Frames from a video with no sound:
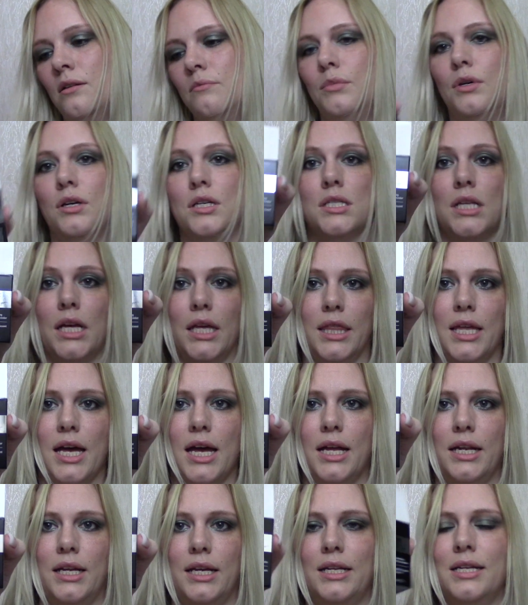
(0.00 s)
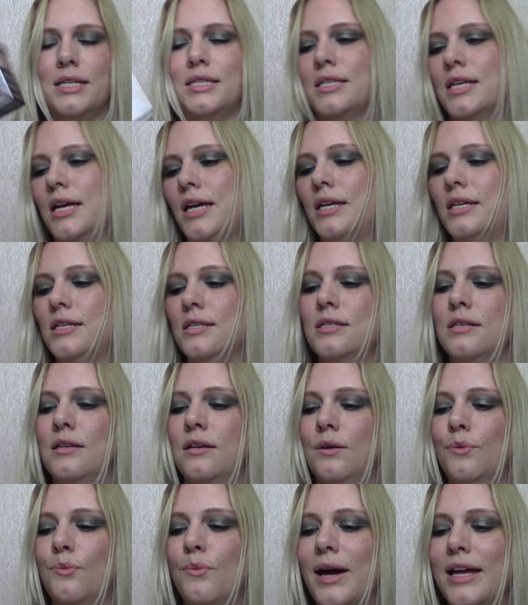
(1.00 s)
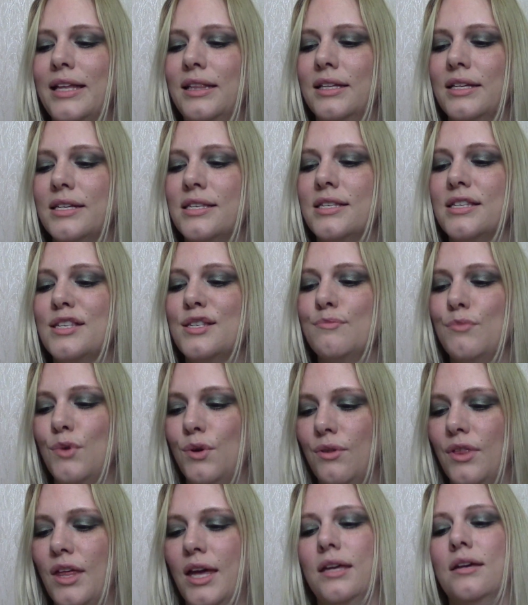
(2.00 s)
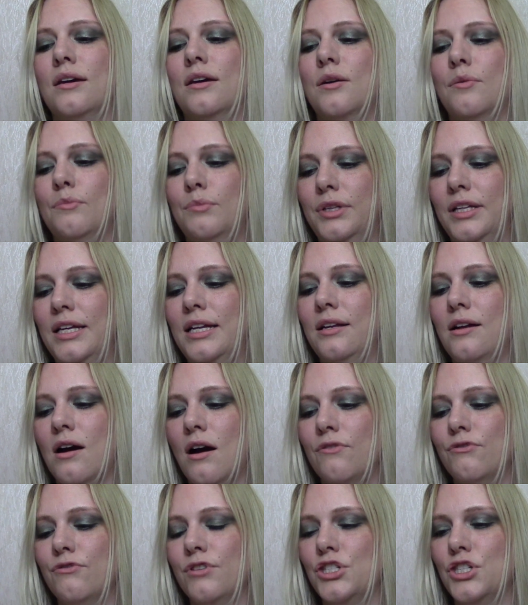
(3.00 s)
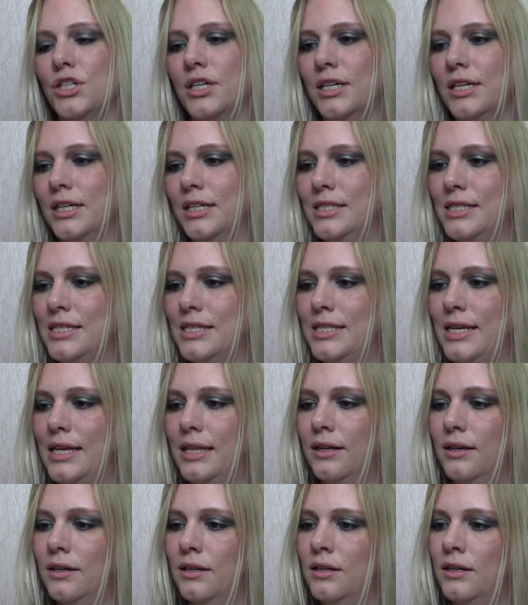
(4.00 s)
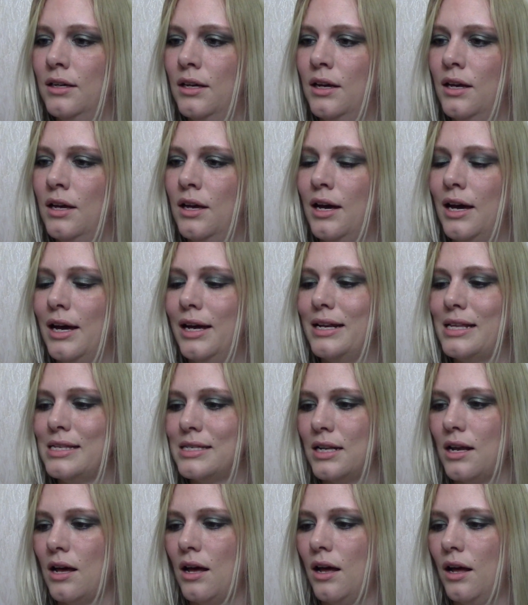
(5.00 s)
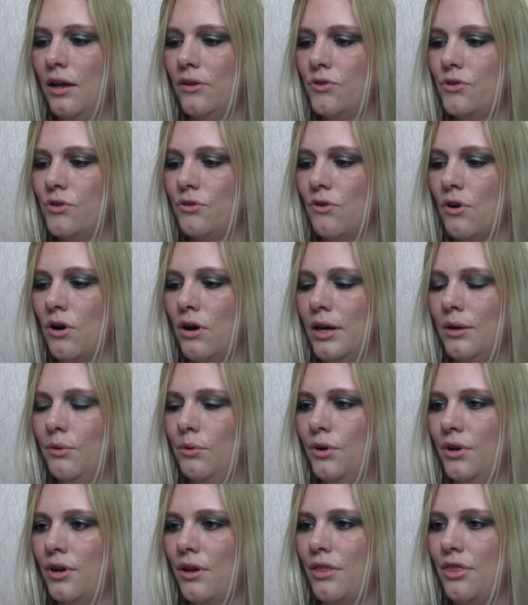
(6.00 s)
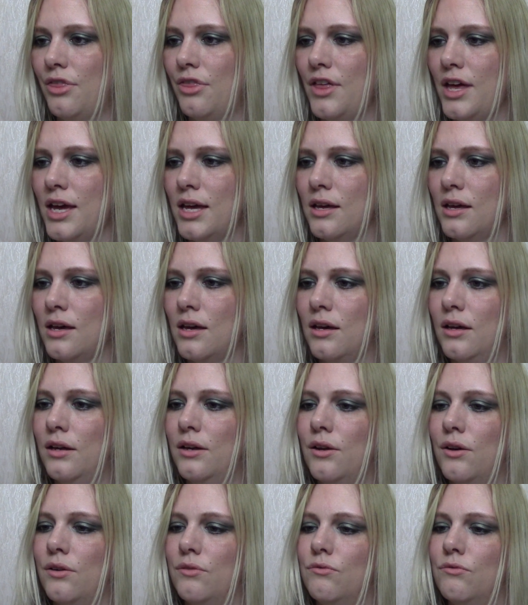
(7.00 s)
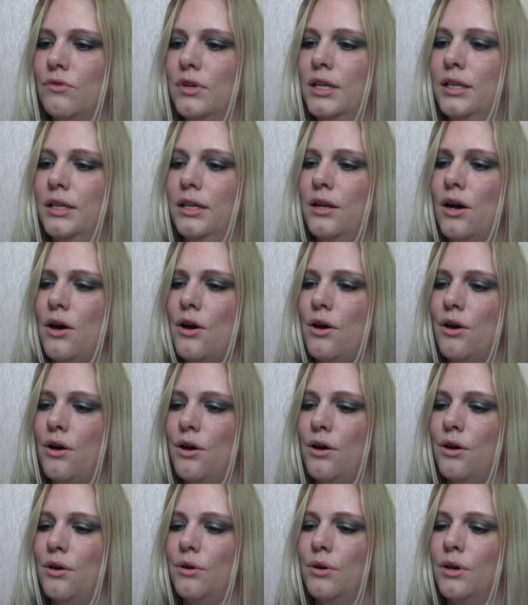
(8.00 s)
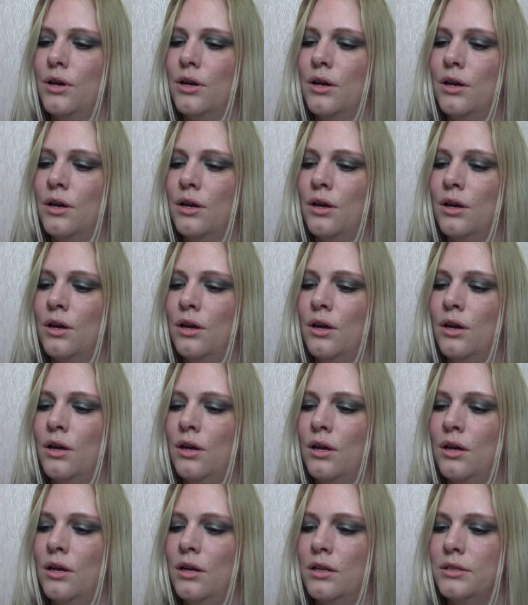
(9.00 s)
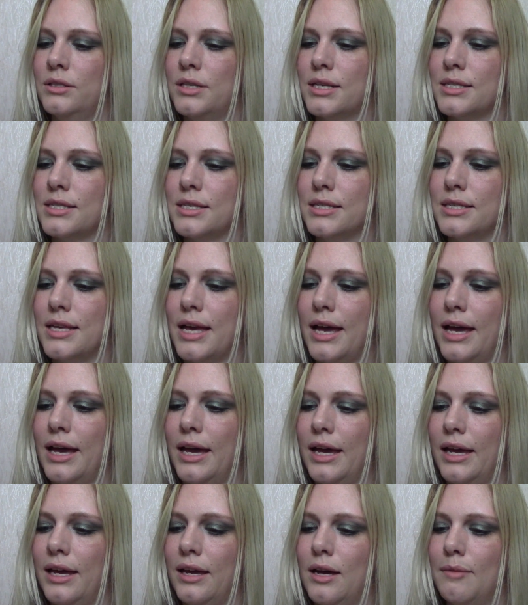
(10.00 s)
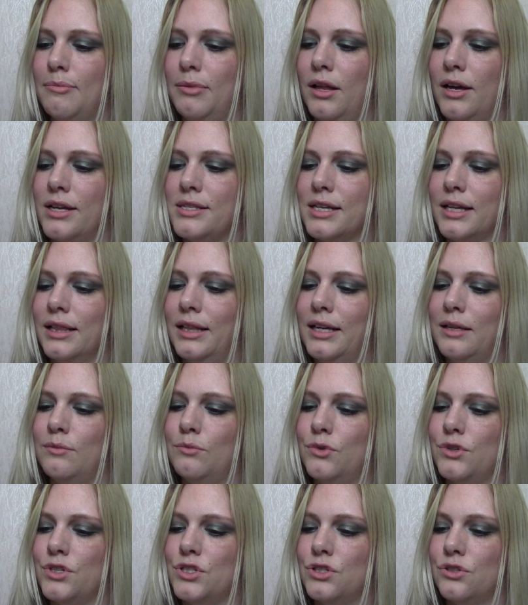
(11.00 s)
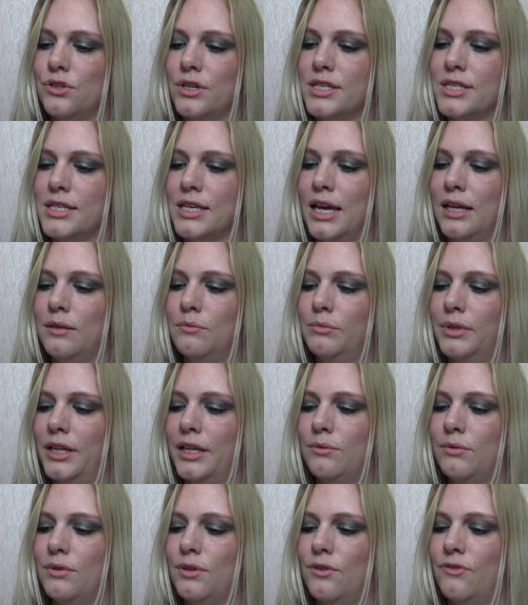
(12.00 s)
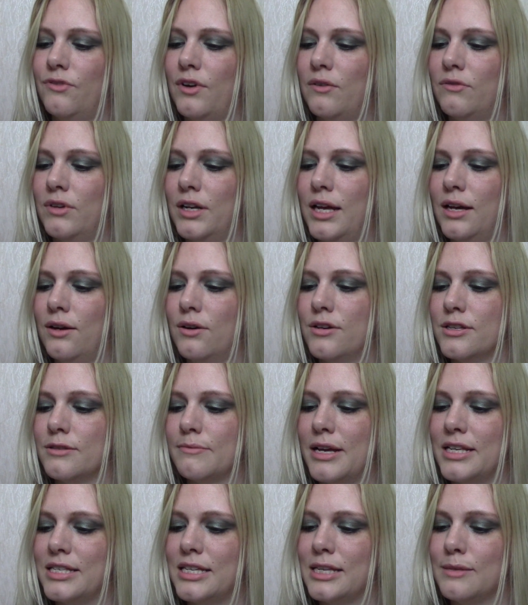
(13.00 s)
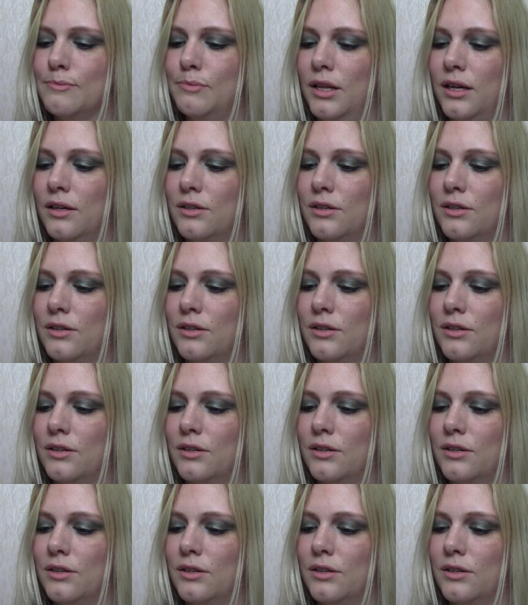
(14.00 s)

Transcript: box like that, and it says Weightless Smoothing Complete Coverage Concealer. And it's an under eye one, I think. I don't really know. Doesn't say. Apply to clean, moisturise skin. Blend with your favourite It Cosmetics